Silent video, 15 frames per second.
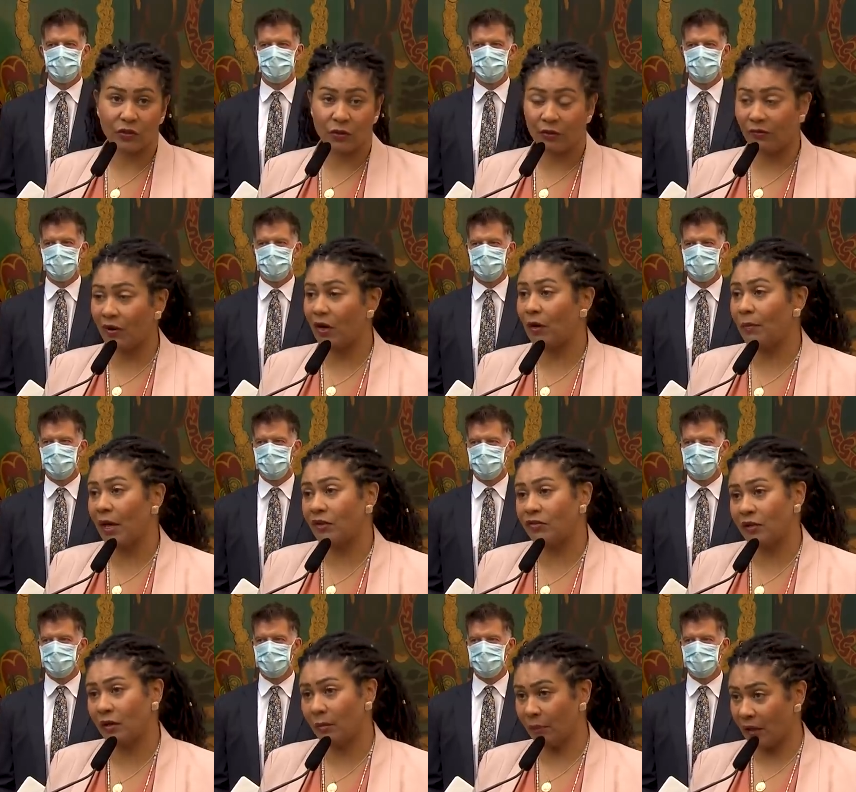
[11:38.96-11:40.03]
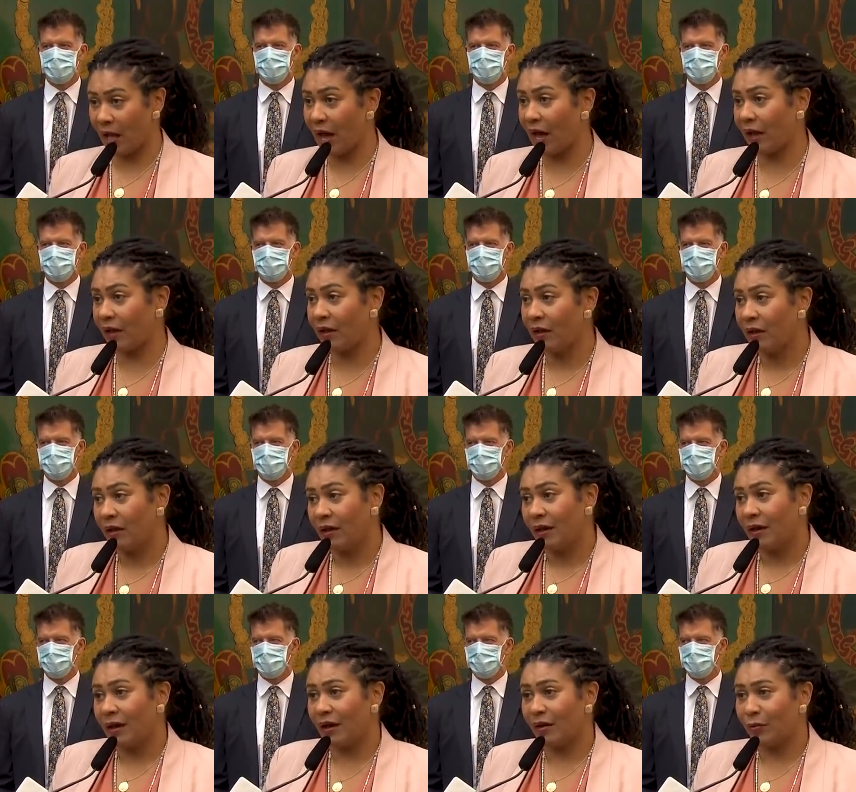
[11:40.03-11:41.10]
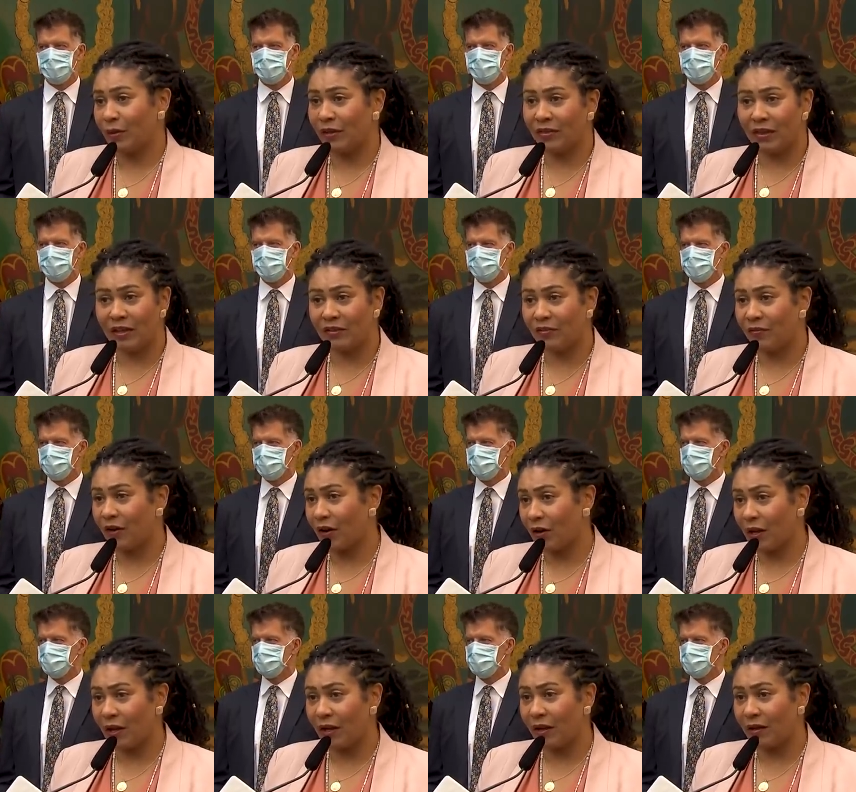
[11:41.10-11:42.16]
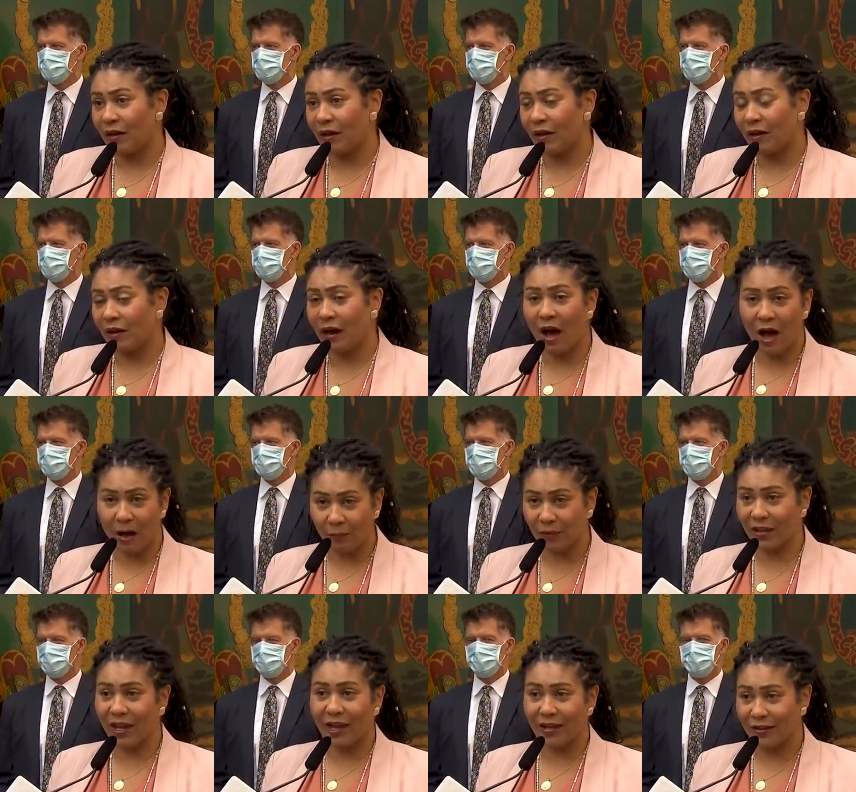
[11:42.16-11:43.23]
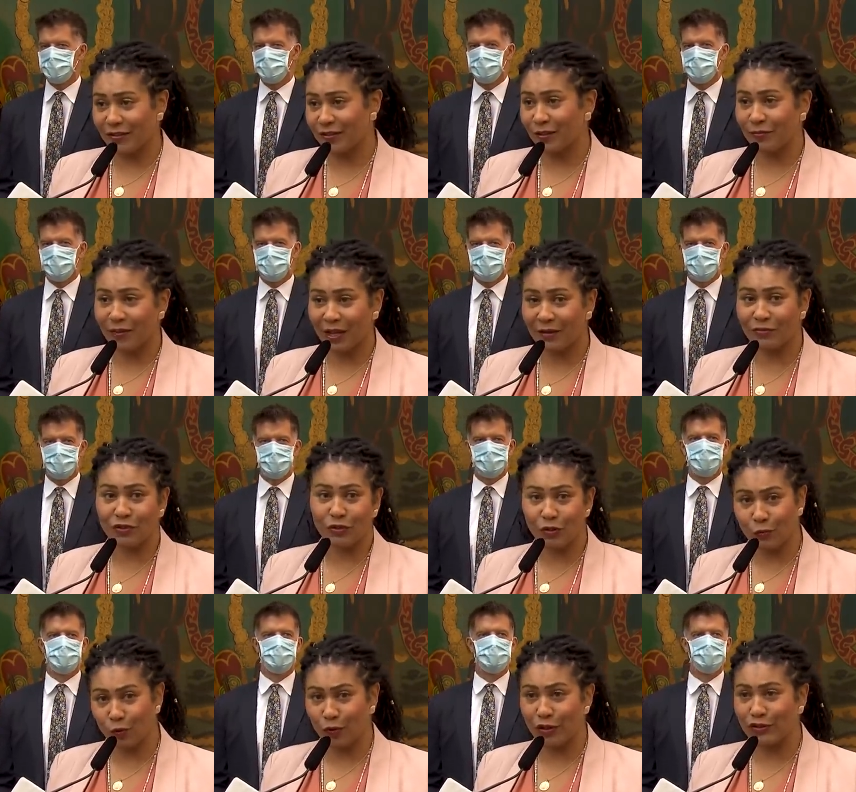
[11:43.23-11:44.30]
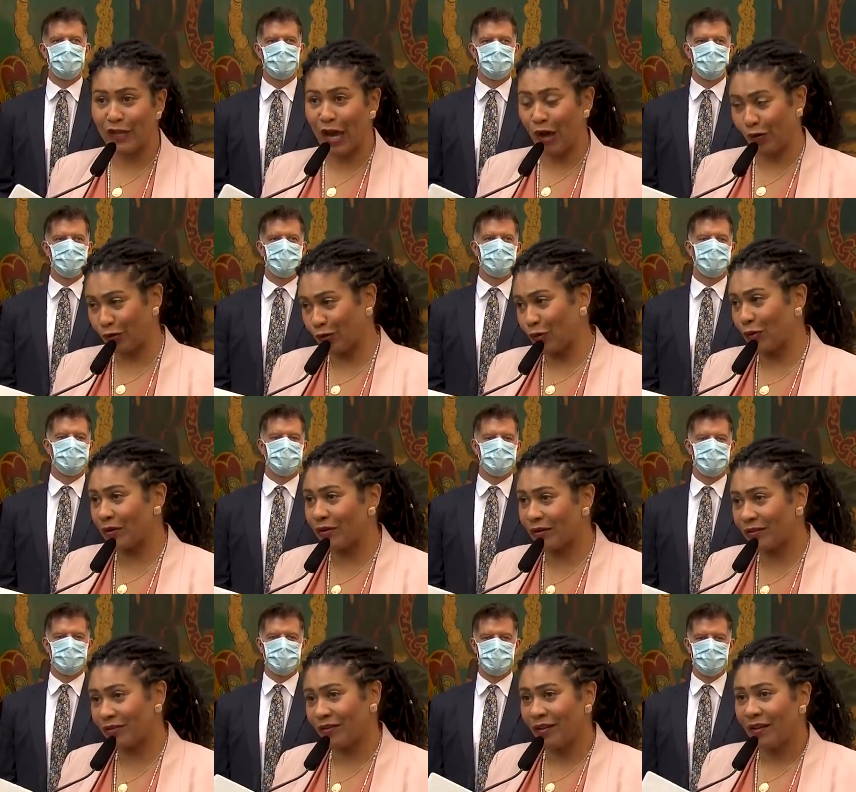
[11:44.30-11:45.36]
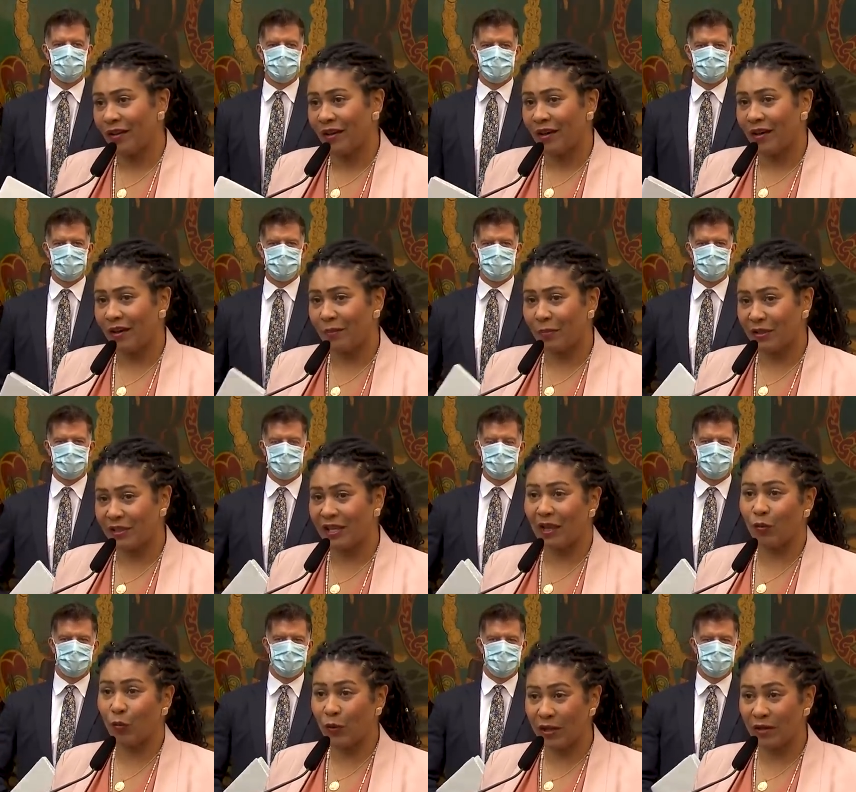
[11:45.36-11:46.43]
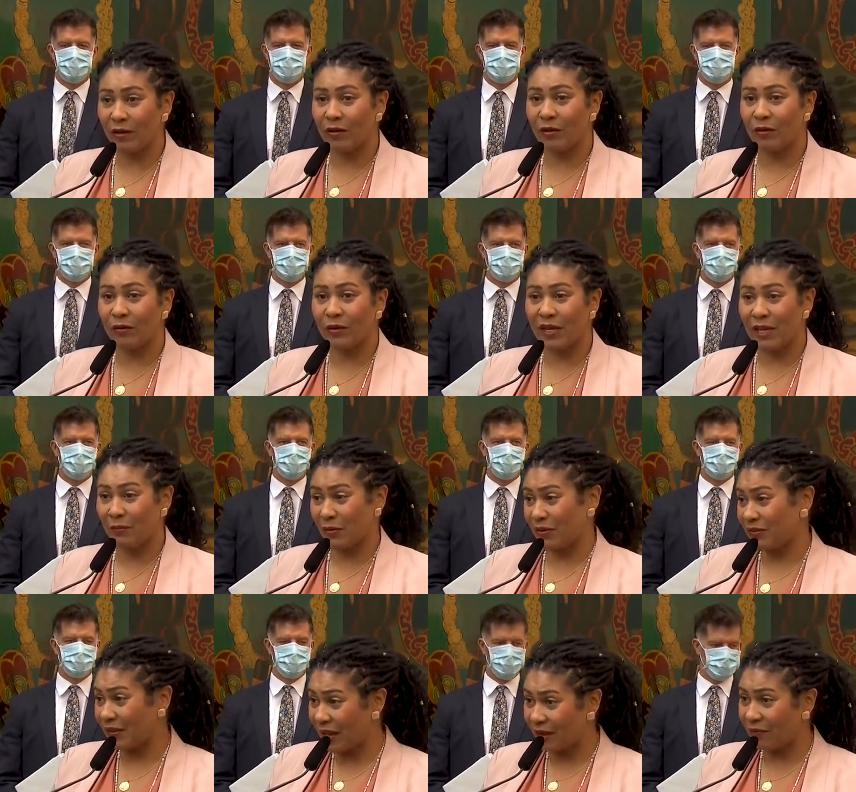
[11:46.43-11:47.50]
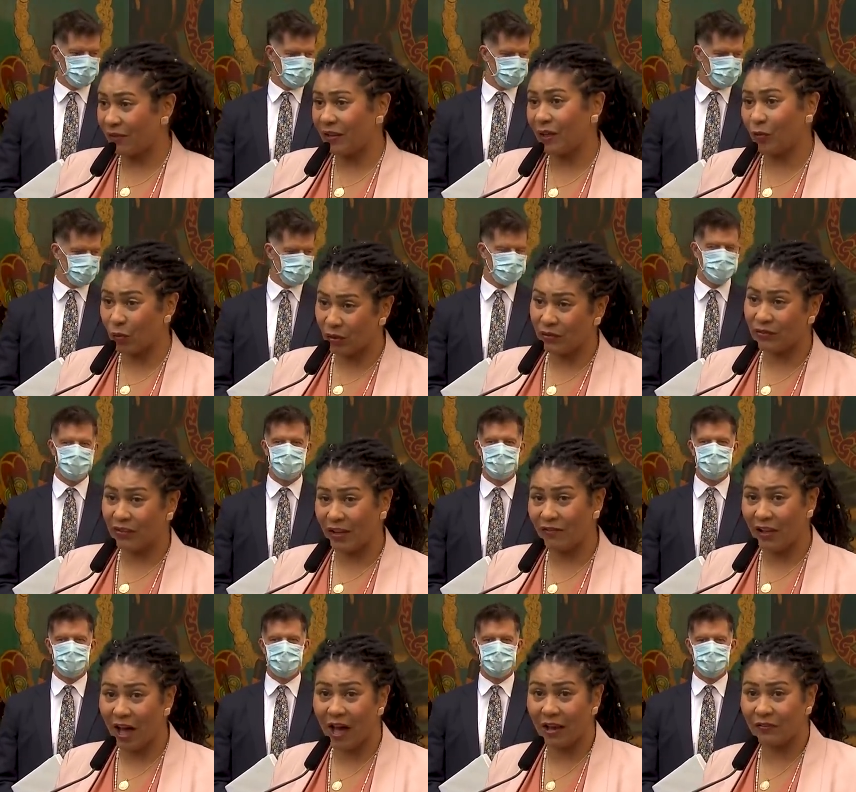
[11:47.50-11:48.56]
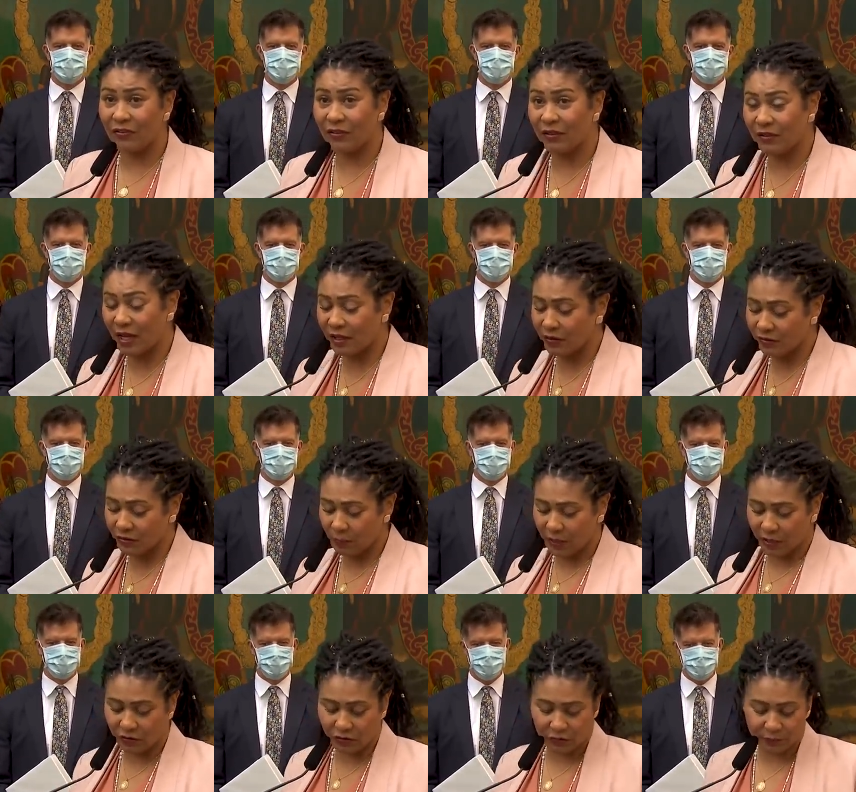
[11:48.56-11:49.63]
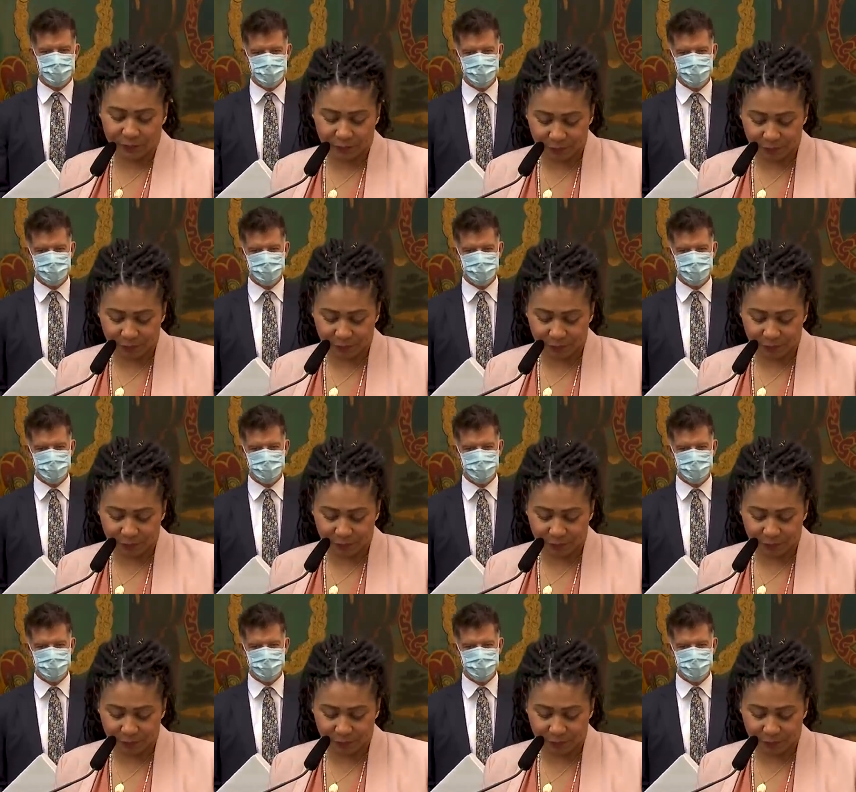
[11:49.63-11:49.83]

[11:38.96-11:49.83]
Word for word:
Speaker 1: do your very best to comply uh, with these very uh, complicated, sometimes numerous health orders, uh, but they will keep us safe and they will save lives. Thank you so much.